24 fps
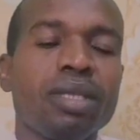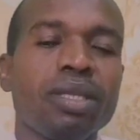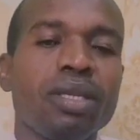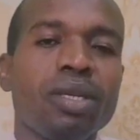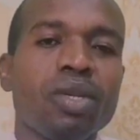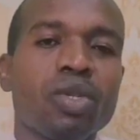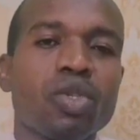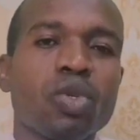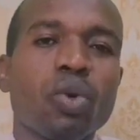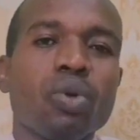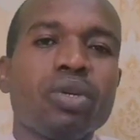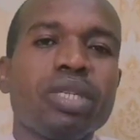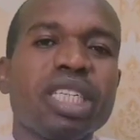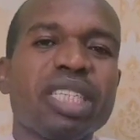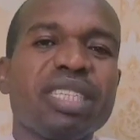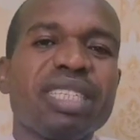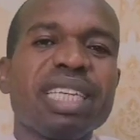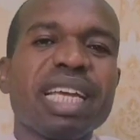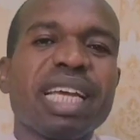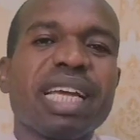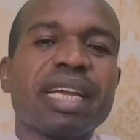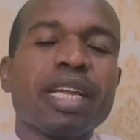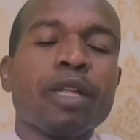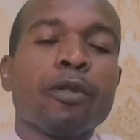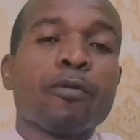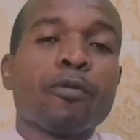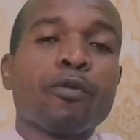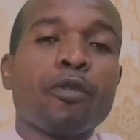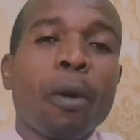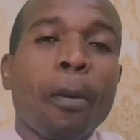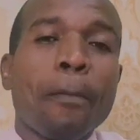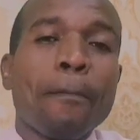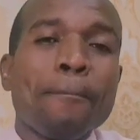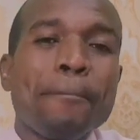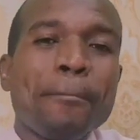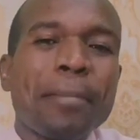So the secret
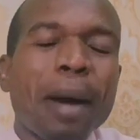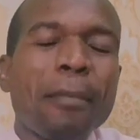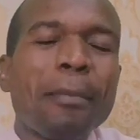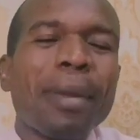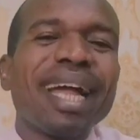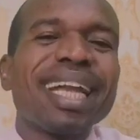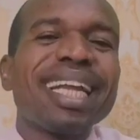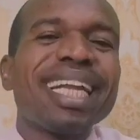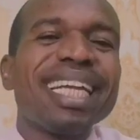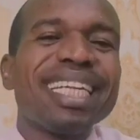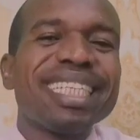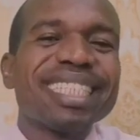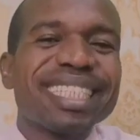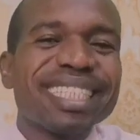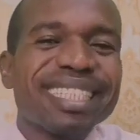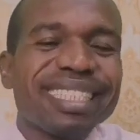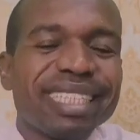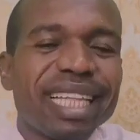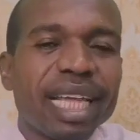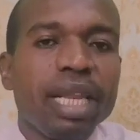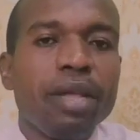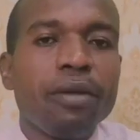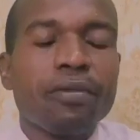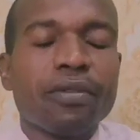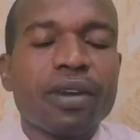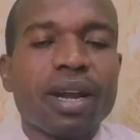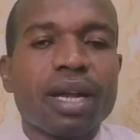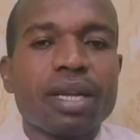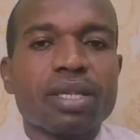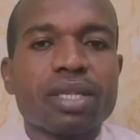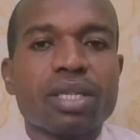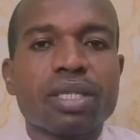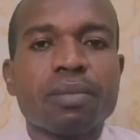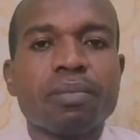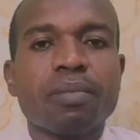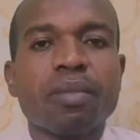for permanent
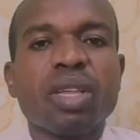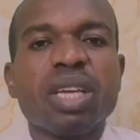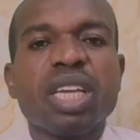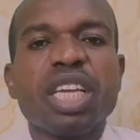deliverance